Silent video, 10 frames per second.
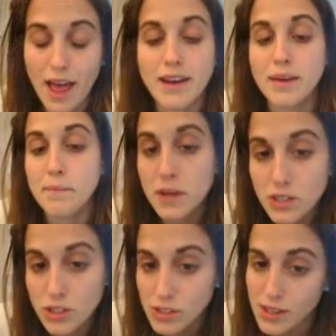adding
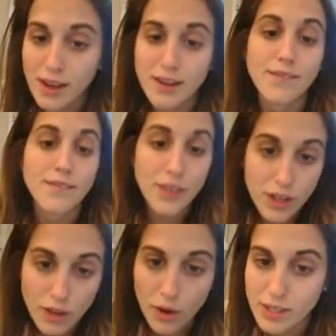pictures, adding
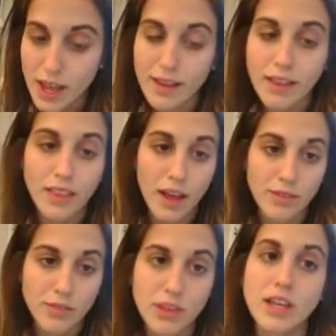videos, adding a lot
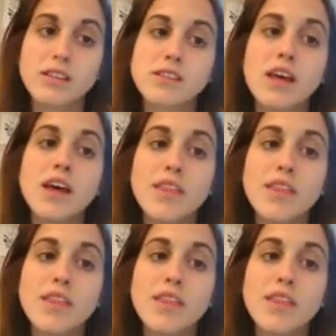of things.